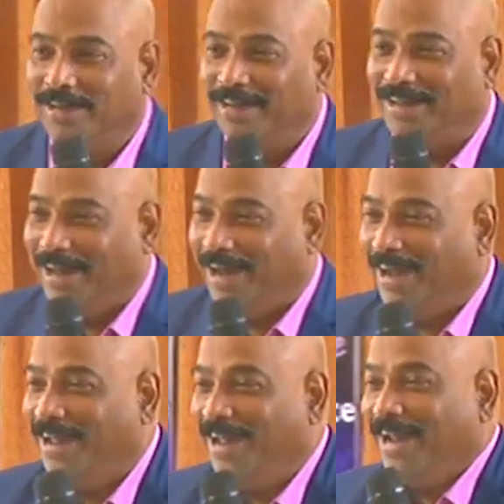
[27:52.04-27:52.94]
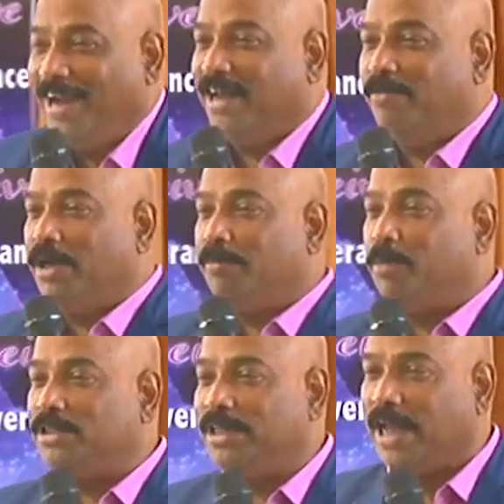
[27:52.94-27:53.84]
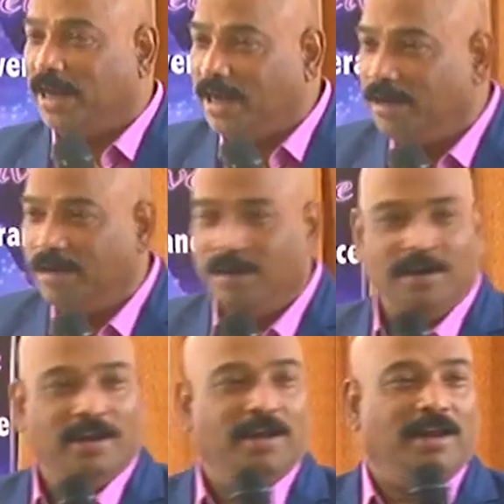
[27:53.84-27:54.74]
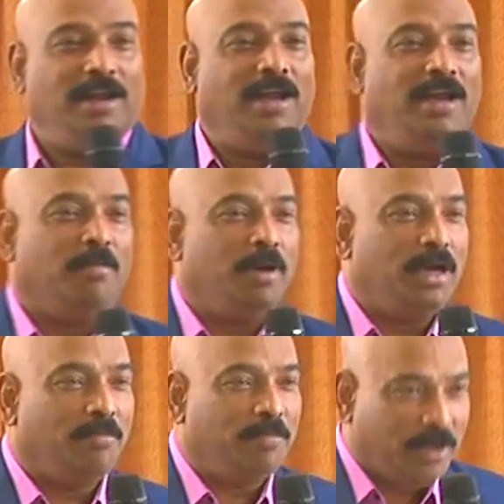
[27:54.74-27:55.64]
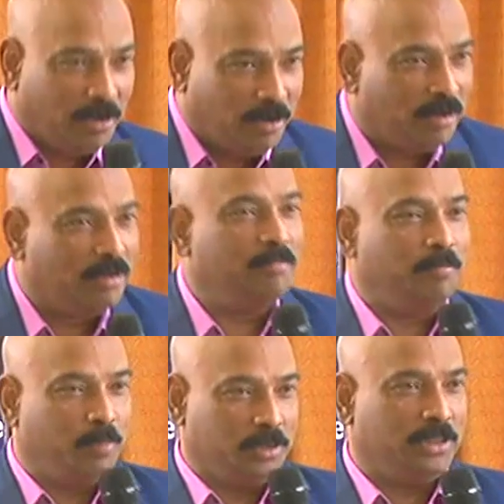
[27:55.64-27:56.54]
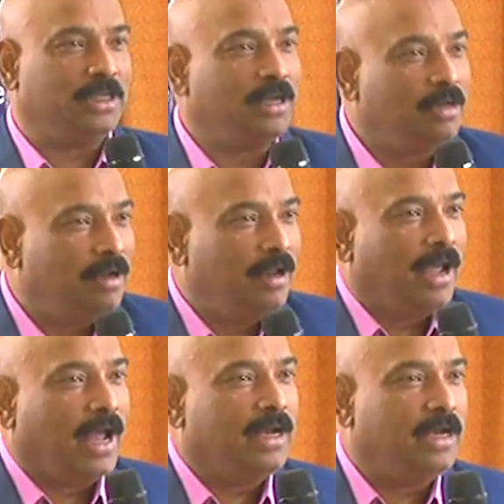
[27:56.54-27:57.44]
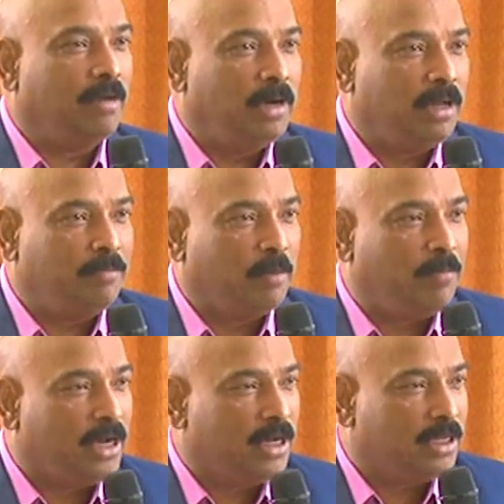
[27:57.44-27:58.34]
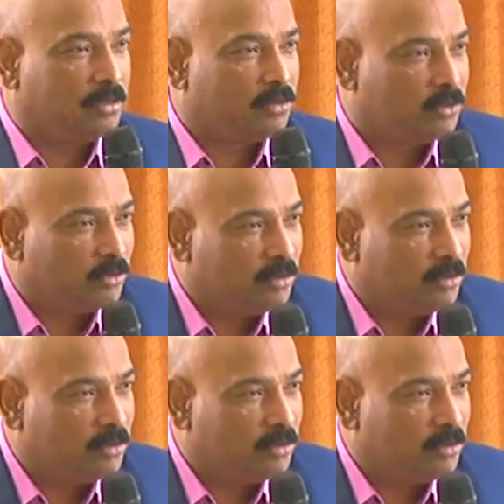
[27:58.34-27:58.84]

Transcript: Yeah, He doubled up your salary, He doubled up your position, and He doubled up your peninas also.